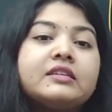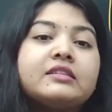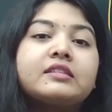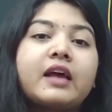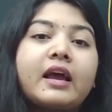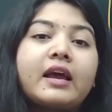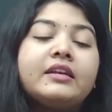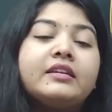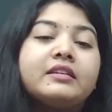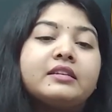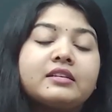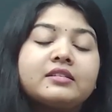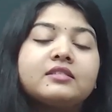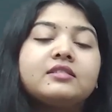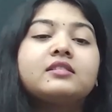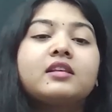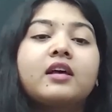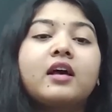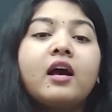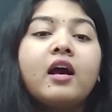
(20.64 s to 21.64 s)

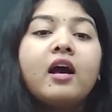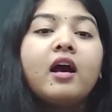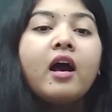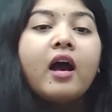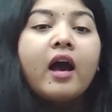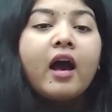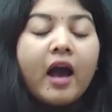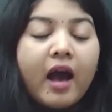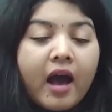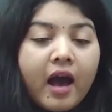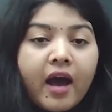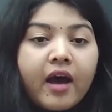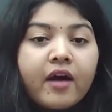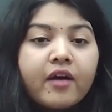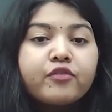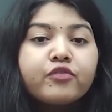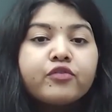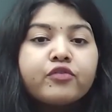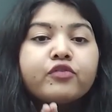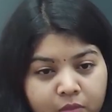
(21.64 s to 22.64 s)
scientists
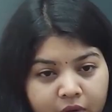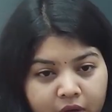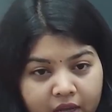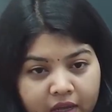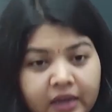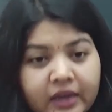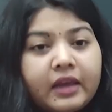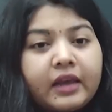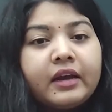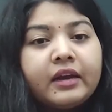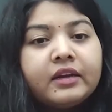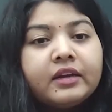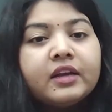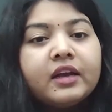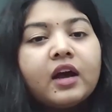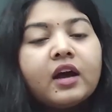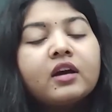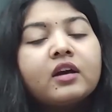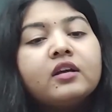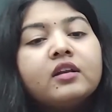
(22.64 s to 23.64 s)
have in
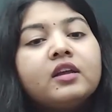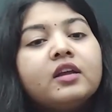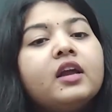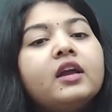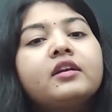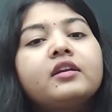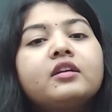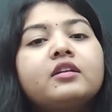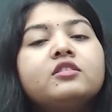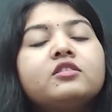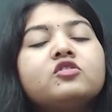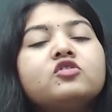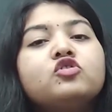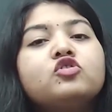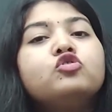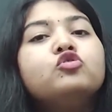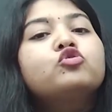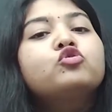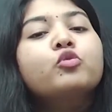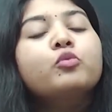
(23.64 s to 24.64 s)
India created this
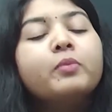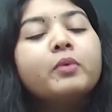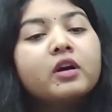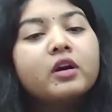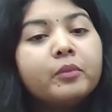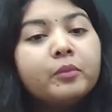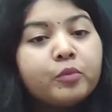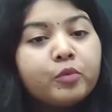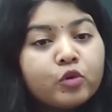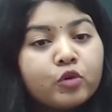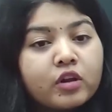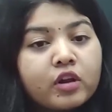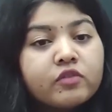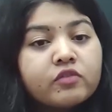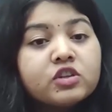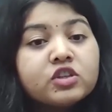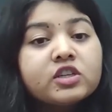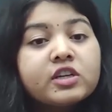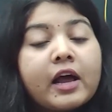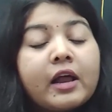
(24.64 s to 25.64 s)
new supercomputer
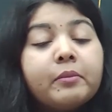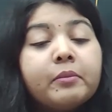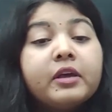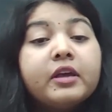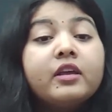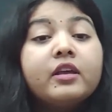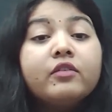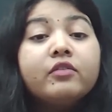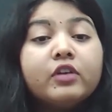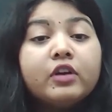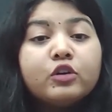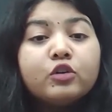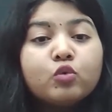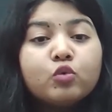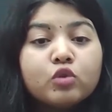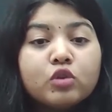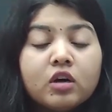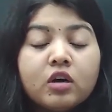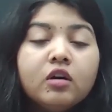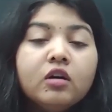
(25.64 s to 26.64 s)
which shall be given
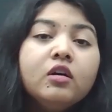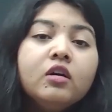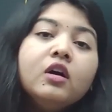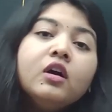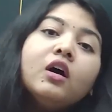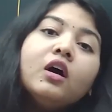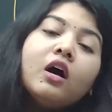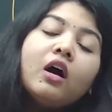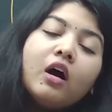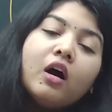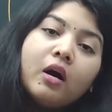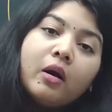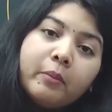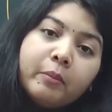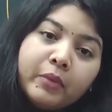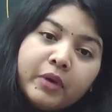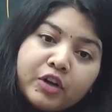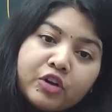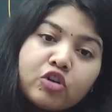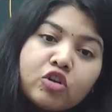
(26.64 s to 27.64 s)
to the
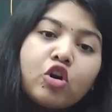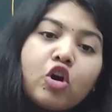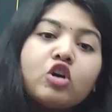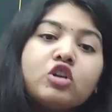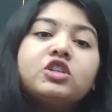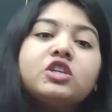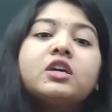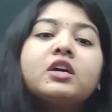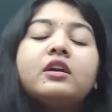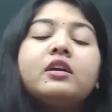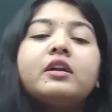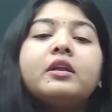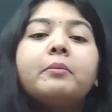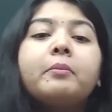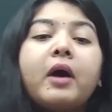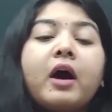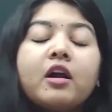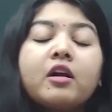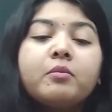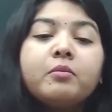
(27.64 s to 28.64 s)
meteorological
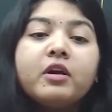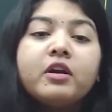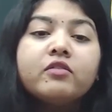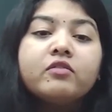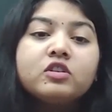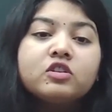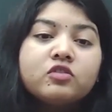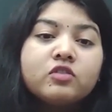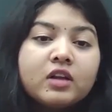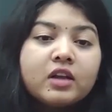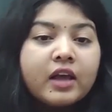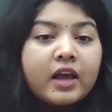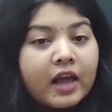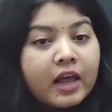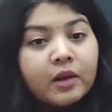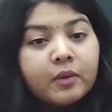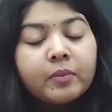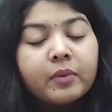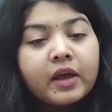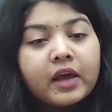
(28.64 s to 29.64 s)
department, which will
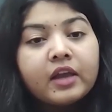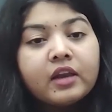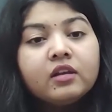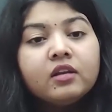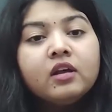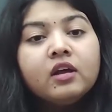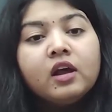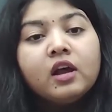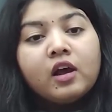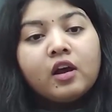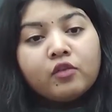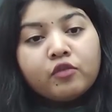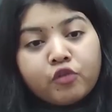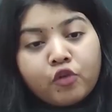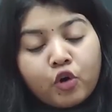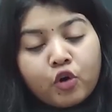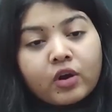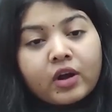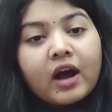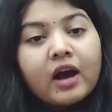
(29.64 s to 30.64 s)
help in
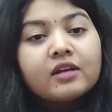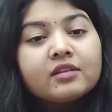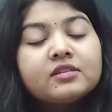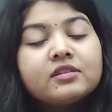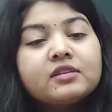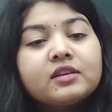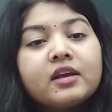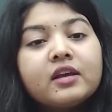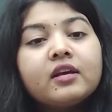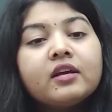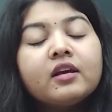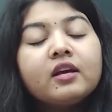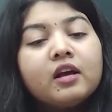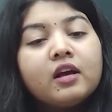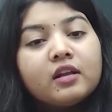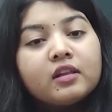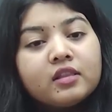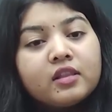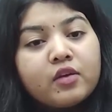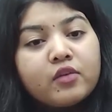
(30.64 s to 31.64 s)
forecasting
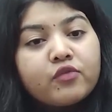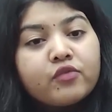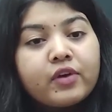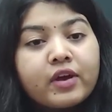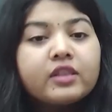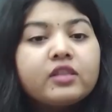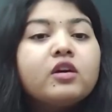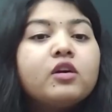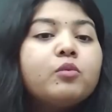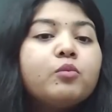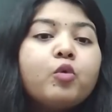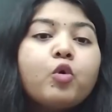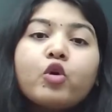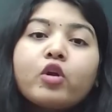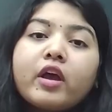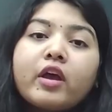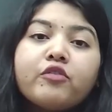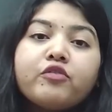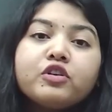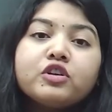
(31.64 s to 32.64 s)
the weather more
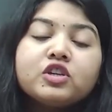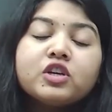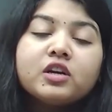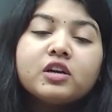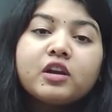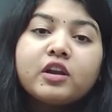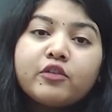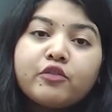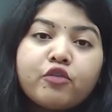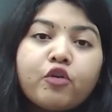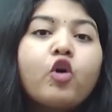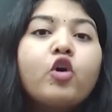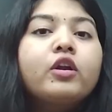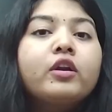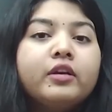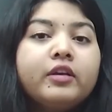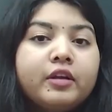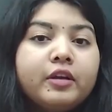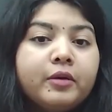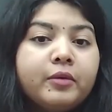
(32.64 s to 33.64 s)
efficiently for
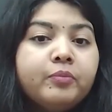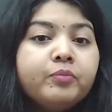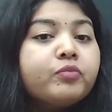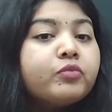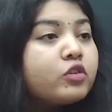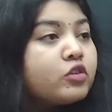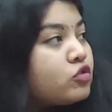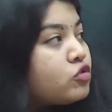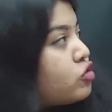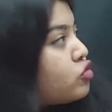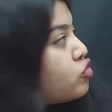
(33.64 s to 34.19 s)
India. So